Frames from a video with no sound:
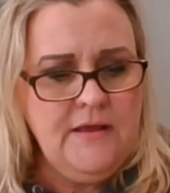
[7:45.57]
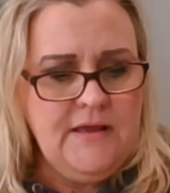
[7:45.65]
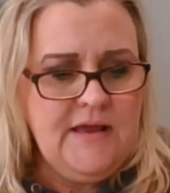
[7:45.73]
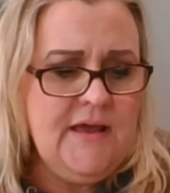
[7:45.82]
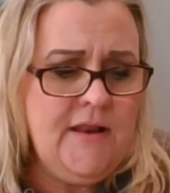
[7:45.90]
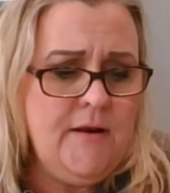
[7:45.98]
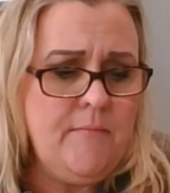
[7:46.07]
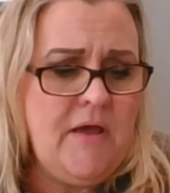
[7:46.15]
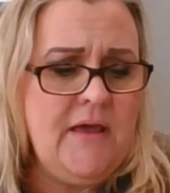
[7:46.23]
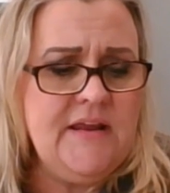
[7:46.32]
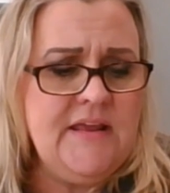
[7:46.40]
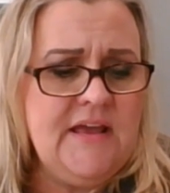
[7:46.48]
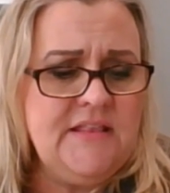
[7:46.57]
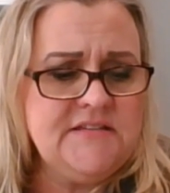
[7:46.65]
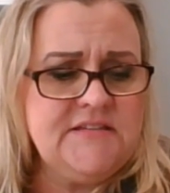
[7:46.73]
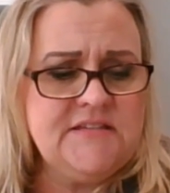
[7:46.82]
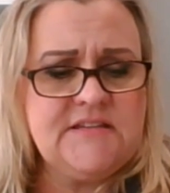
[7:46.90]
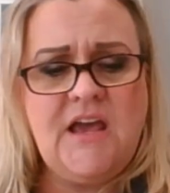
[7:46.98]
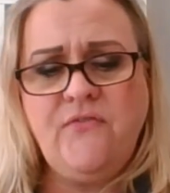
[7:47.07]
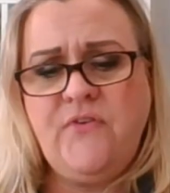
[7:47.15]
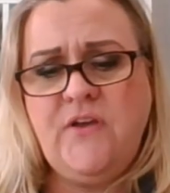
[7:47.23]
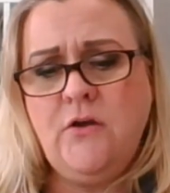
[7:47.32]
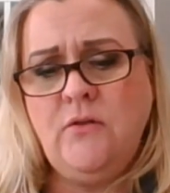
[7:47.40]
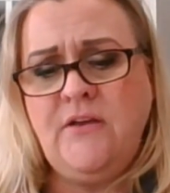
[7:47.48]
And again, this is
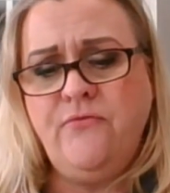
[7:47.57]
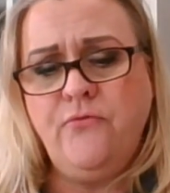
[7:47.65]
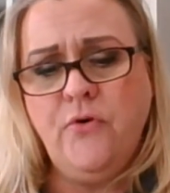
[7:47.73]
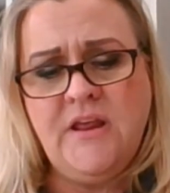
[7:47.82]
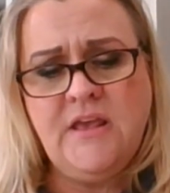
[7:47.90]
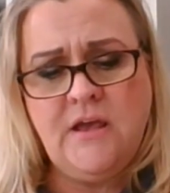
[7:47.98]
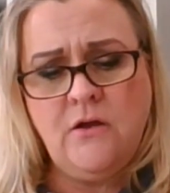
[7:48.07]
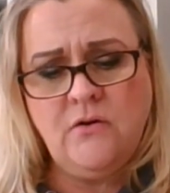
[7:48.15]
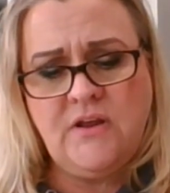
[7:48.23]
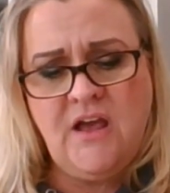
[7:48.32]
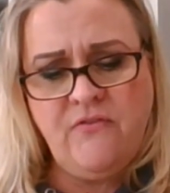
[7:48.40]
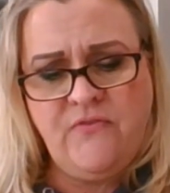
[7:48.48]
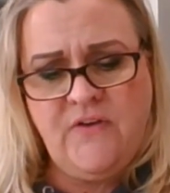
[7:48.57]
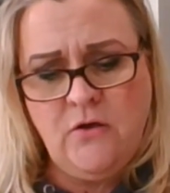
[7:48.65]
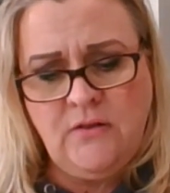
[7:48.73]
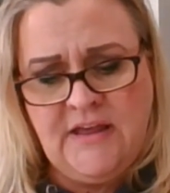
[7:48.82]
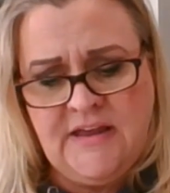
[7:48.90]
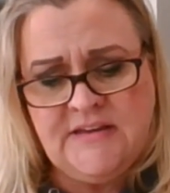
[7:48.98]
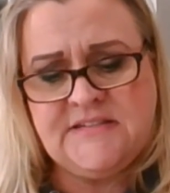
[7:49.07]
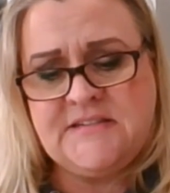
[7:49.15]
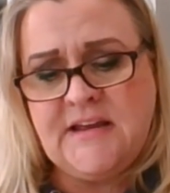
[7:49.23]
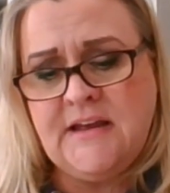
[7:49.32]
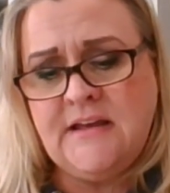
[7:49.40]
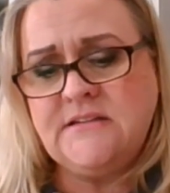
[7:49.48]
Cafe au Lait, 40 count Cafe au Lait
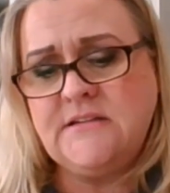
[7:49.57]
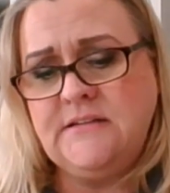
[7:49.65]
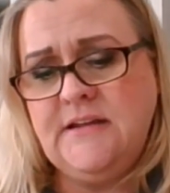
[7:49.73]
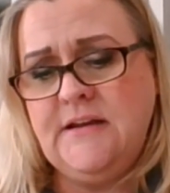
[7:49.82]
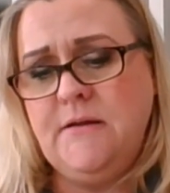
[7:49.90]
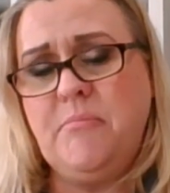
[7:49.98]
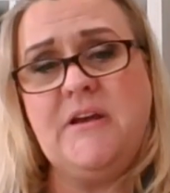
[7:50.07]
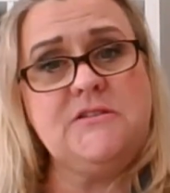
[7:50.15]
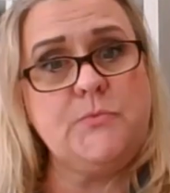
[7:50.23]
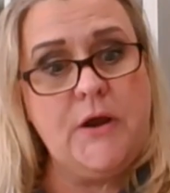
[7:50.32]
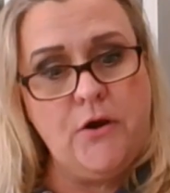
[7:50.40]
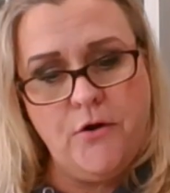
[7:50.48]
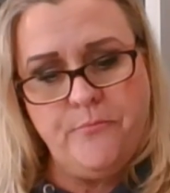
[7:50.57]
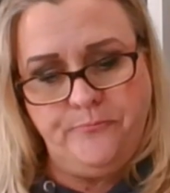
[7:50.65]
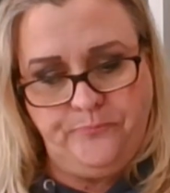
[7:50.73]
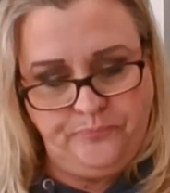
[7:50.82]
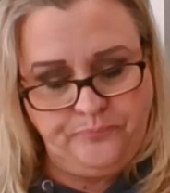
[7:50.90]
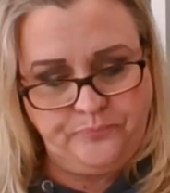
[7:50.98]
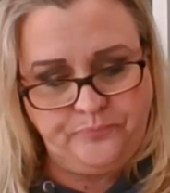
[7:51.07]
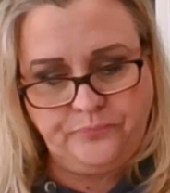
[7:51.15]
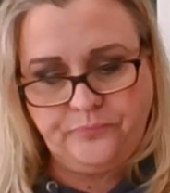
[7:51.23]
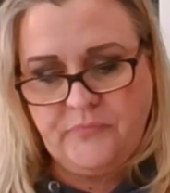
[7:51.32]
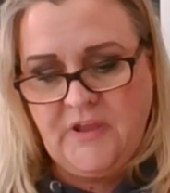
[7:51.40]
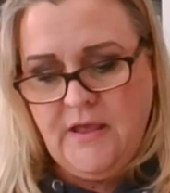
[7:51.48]
Sand Linen by Zweigart.
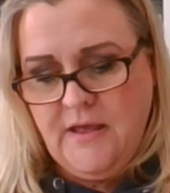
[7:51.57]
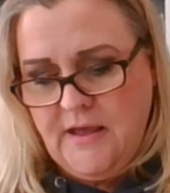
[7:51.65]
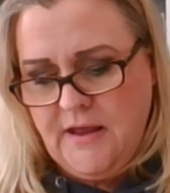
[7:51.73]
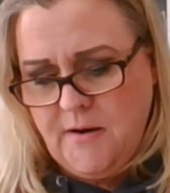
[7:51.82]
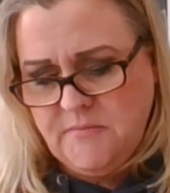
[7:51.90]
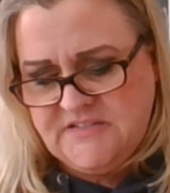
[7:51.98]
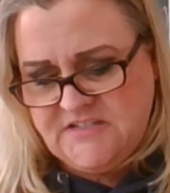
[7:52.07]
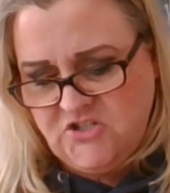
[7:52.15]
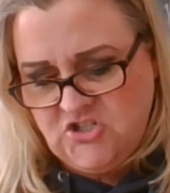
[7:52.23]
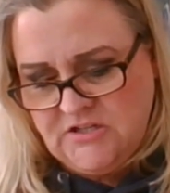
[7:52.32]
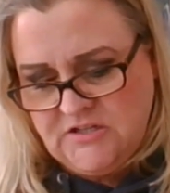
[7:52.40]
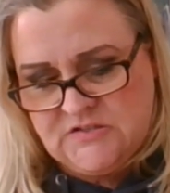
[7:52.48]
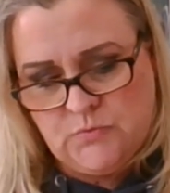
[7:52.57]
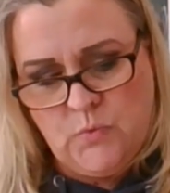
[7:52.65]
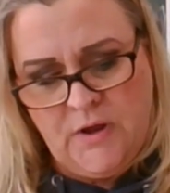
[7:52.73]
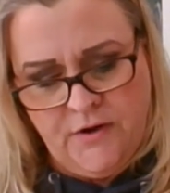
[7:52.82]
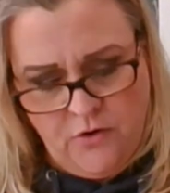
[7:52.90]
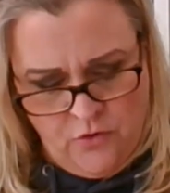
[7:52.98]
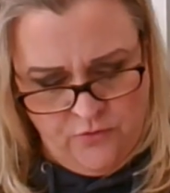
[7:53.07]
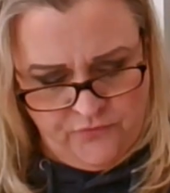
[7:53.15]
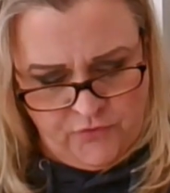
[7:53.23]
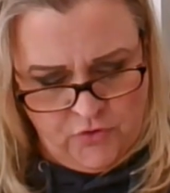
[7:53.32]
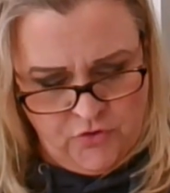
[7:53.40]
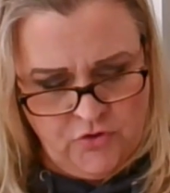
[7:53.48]
And I'm stitching this 1
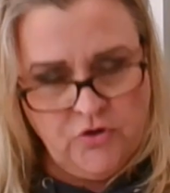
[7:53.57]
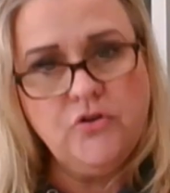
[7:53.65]
over 2.